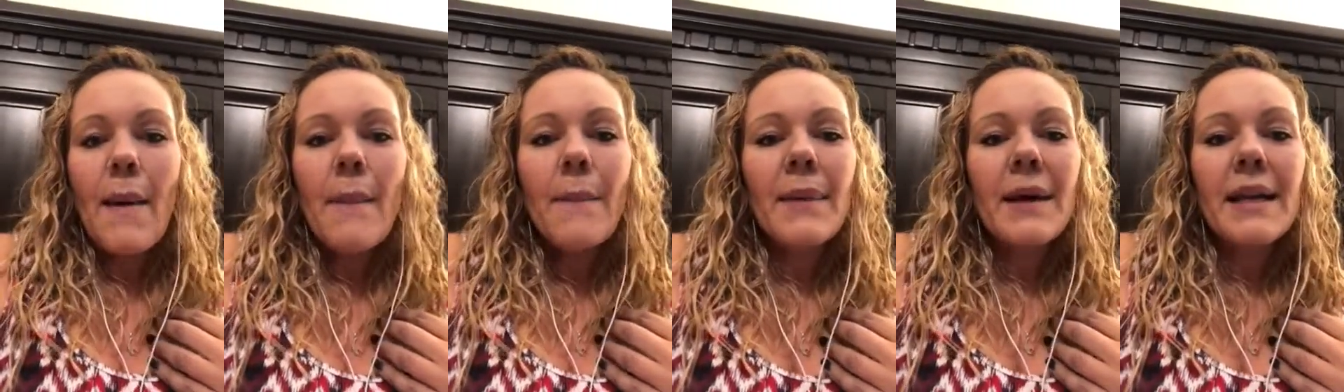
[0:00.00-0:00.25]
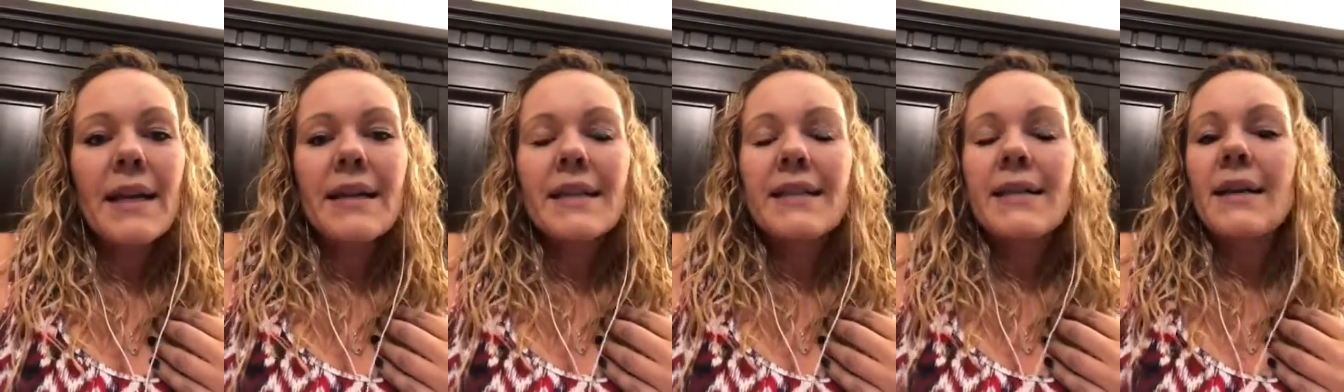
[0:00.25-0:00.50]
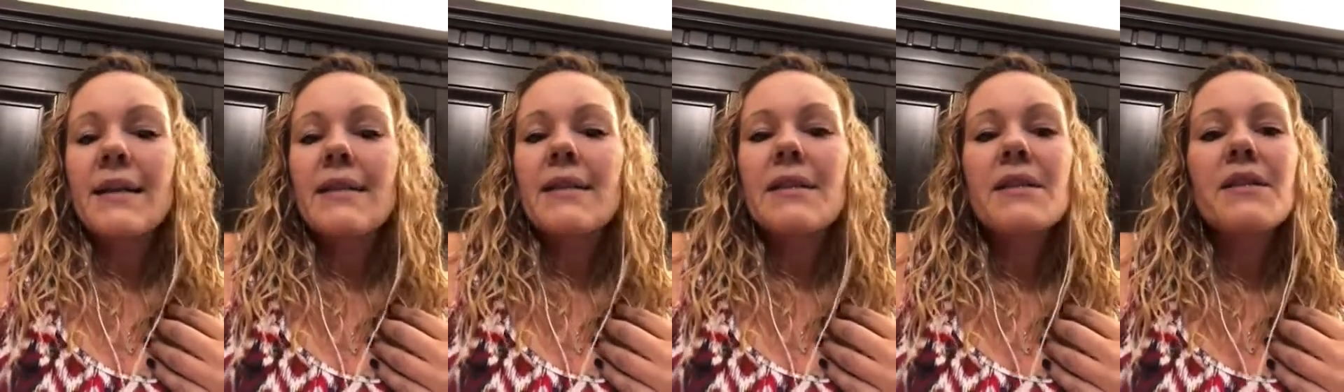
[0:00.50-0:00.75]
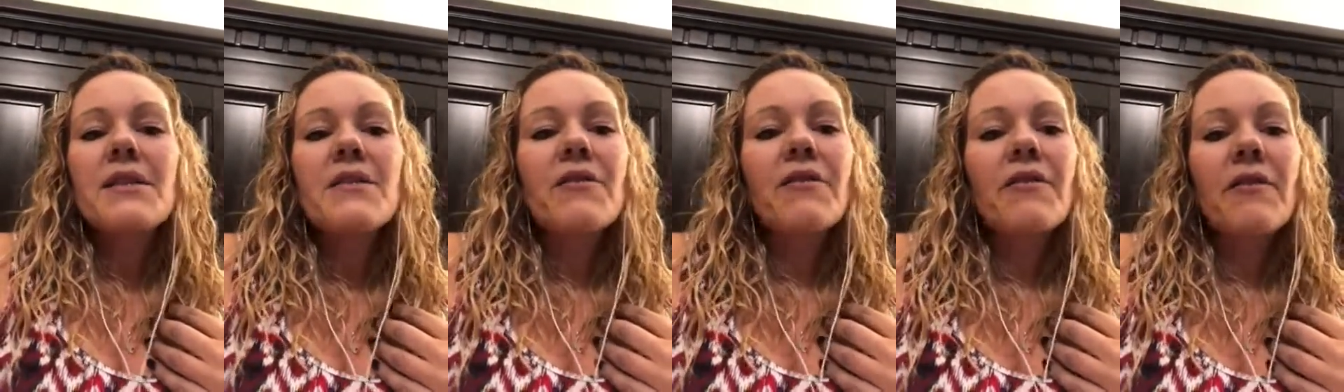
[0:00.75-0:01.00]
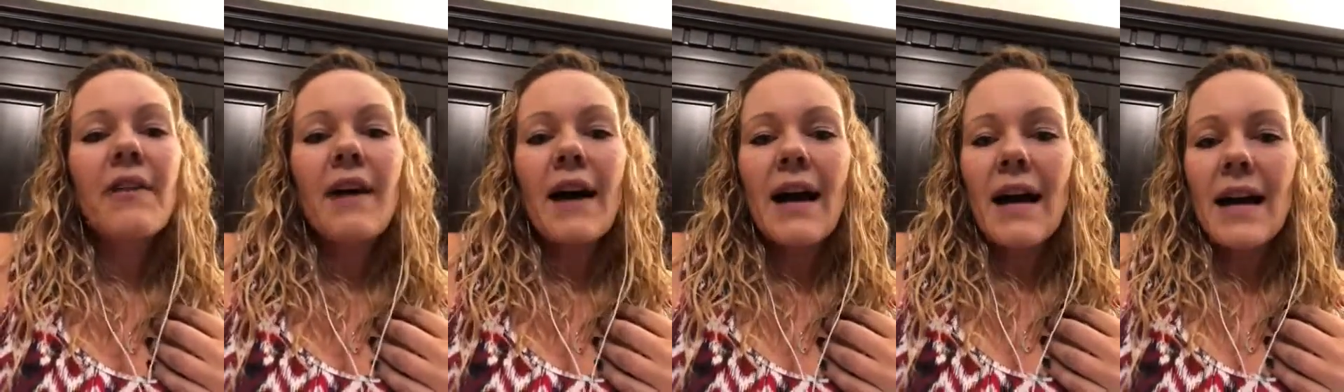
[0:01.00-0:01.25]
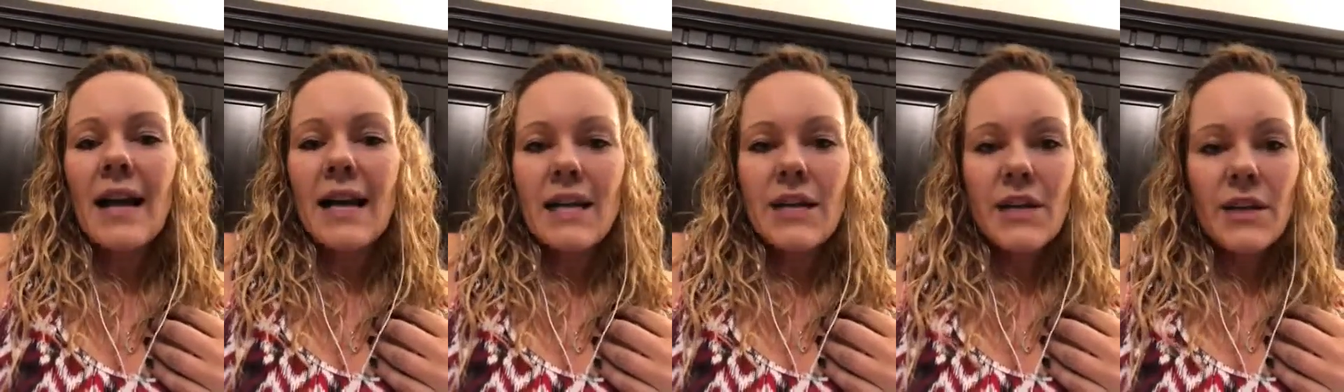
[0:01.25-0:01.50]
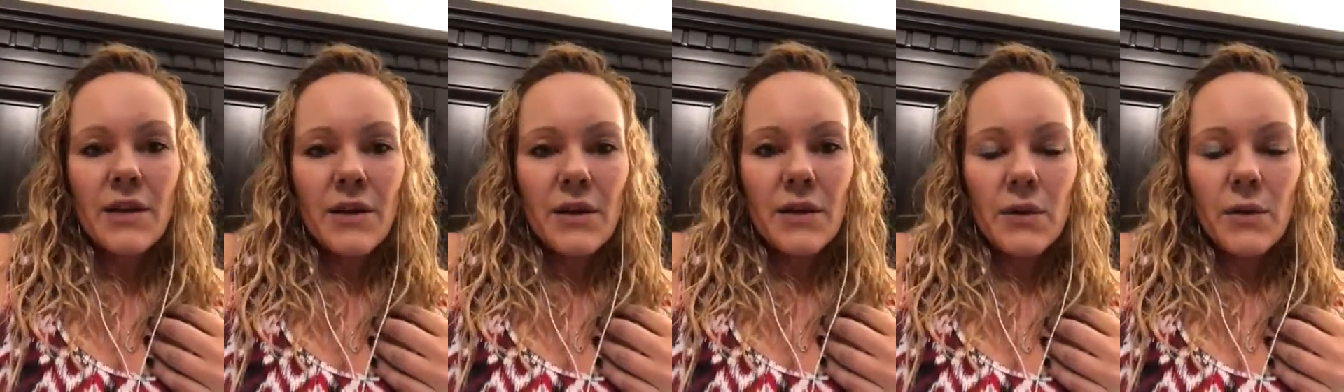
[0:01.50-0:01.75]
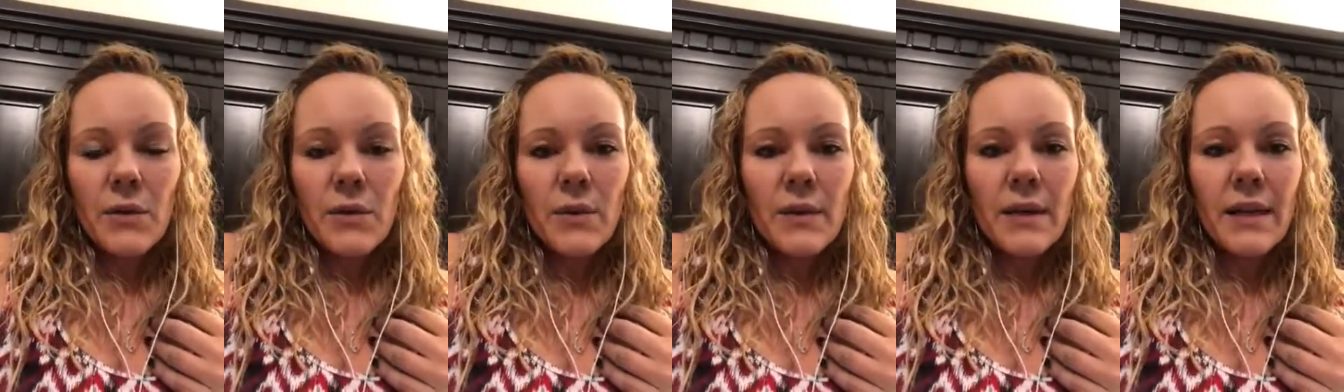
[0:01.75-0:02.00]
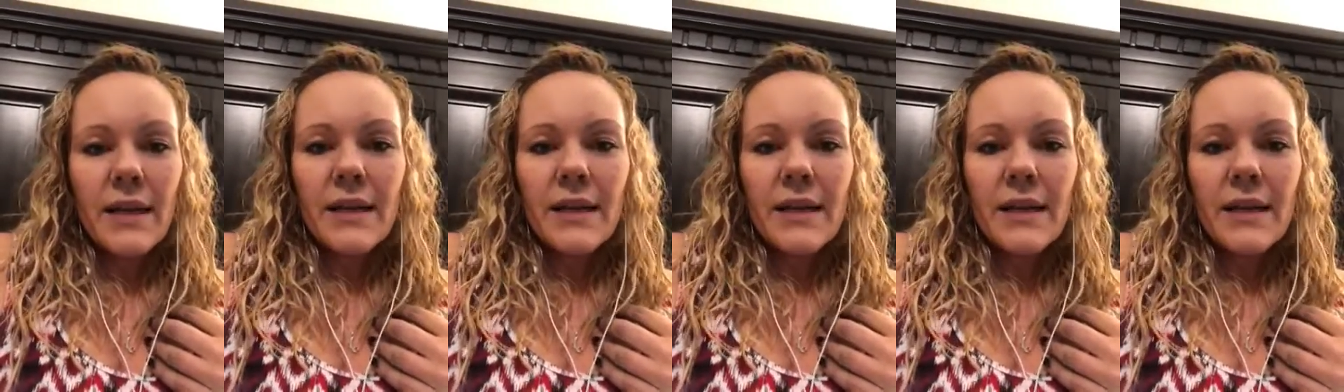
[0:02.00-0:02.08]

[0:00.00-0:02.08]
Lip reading: but it doesn't define you.